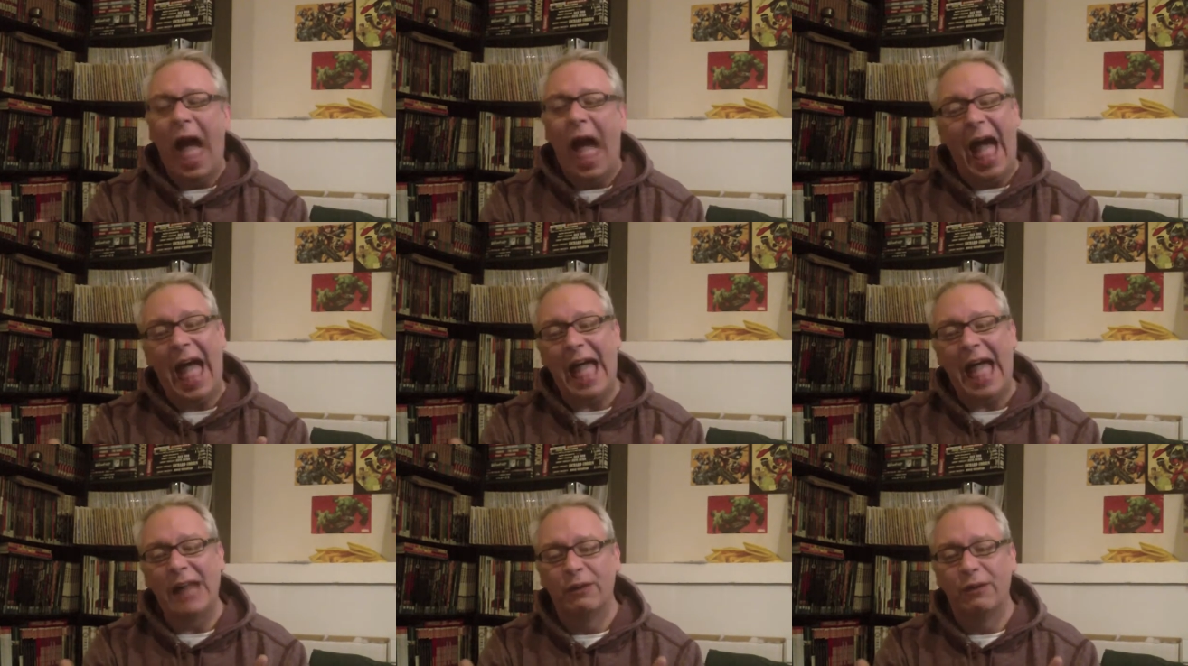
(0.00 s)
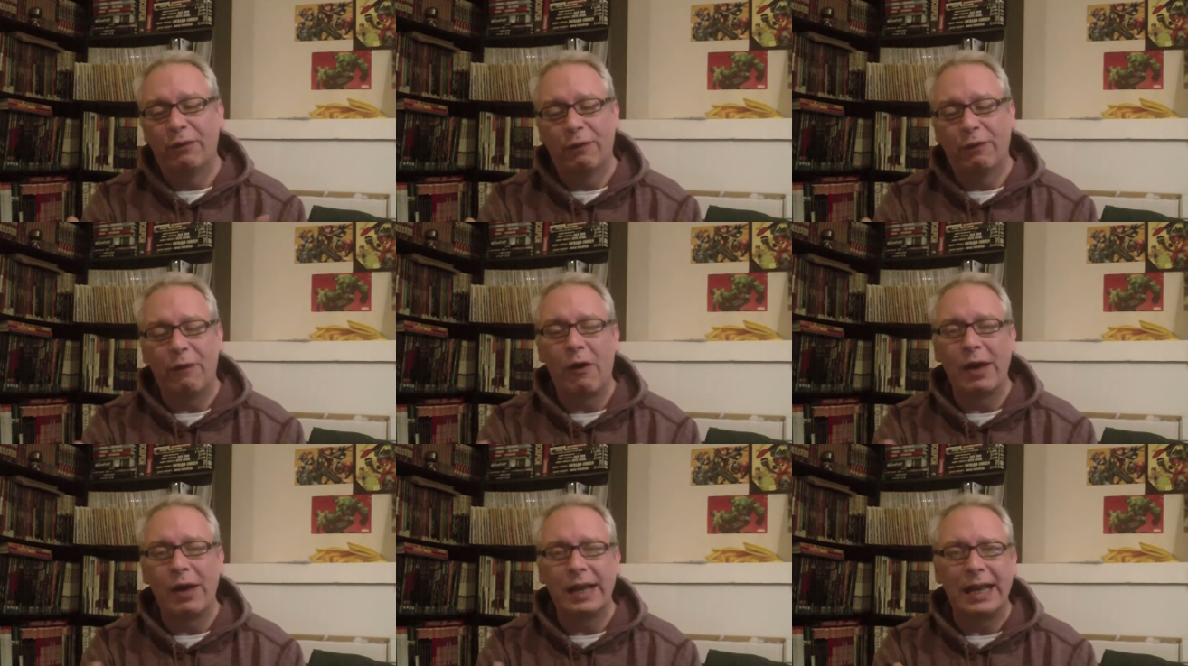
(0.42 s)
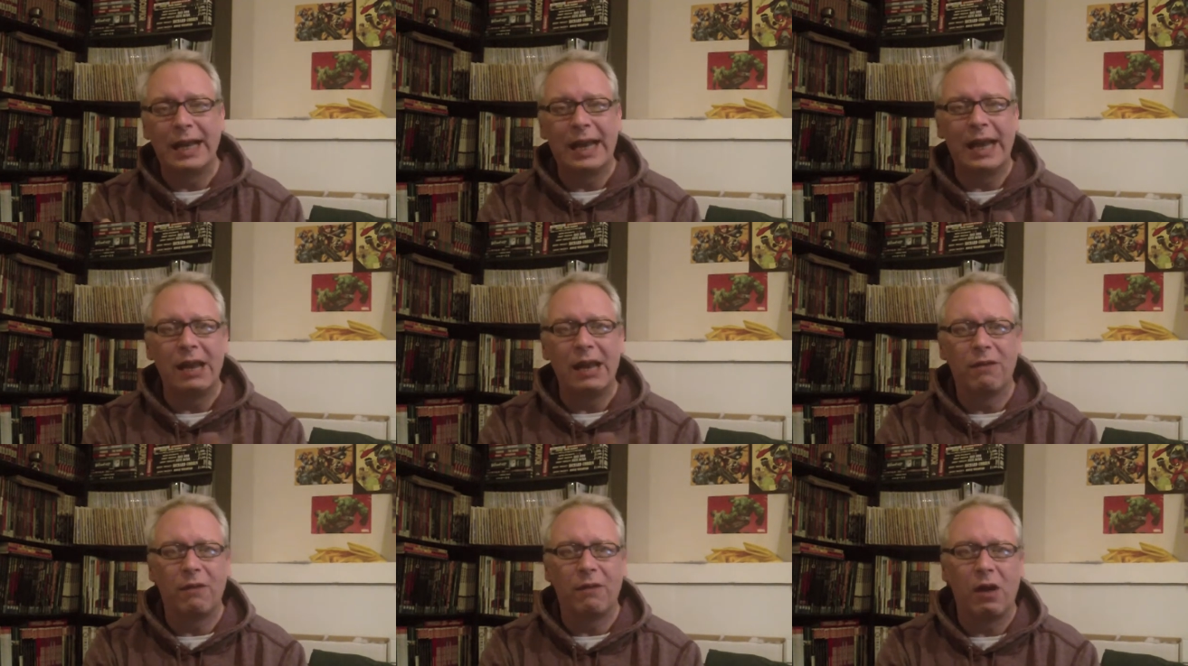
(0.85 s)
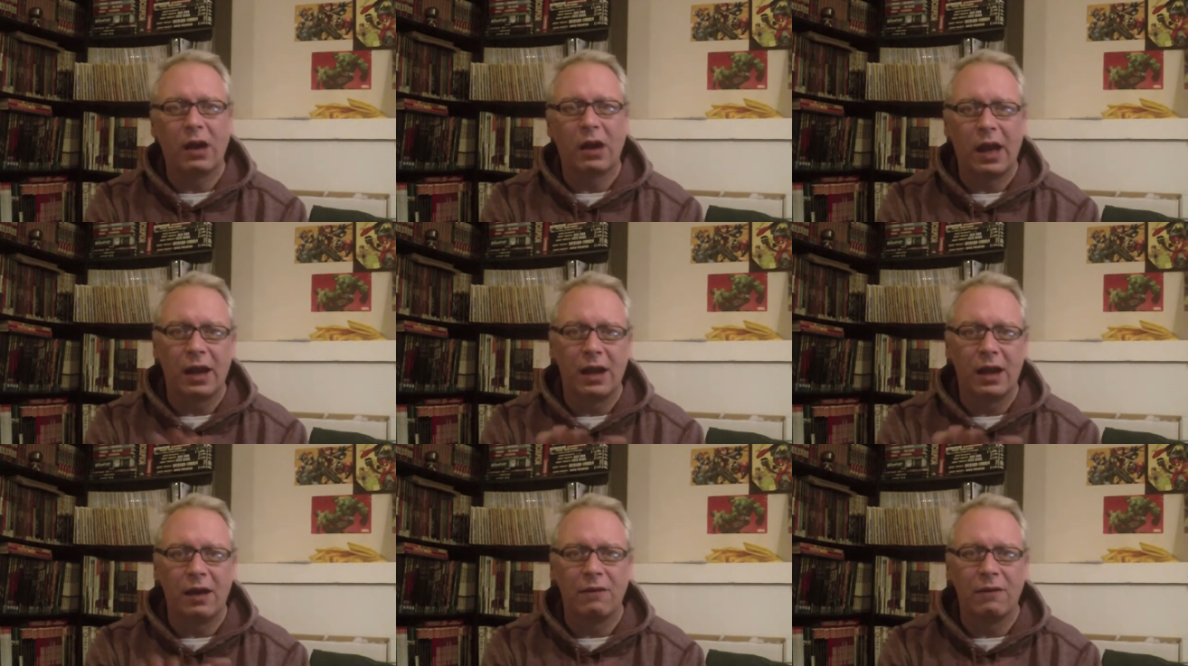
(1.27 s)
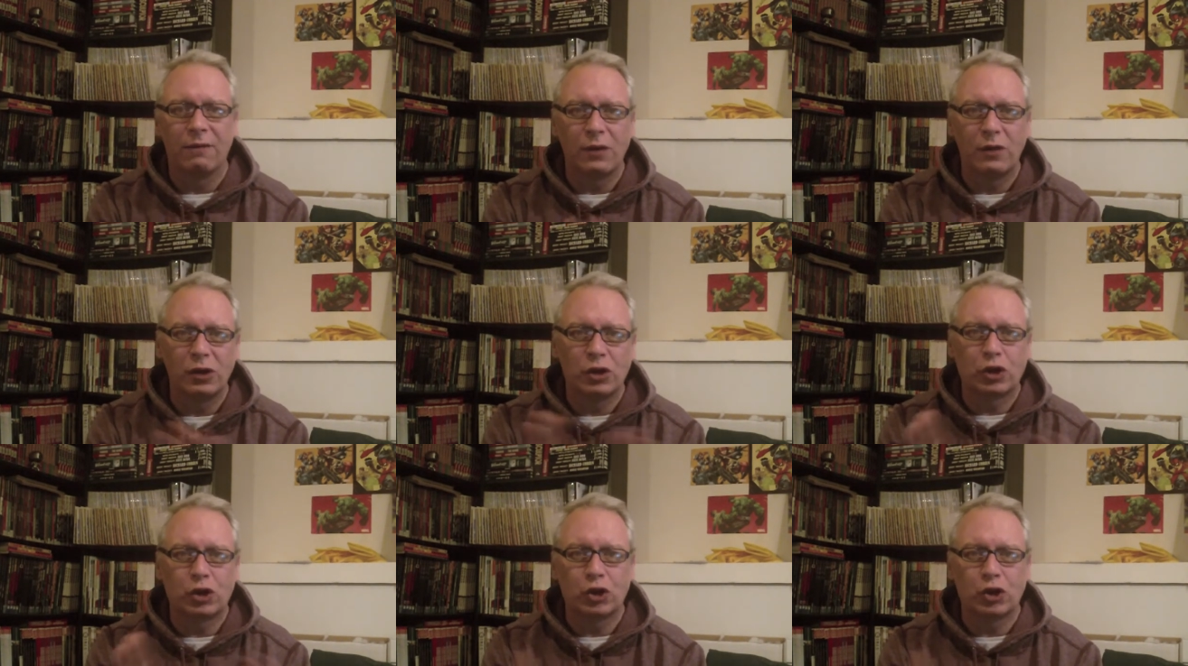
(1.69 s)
And finally, of our kind of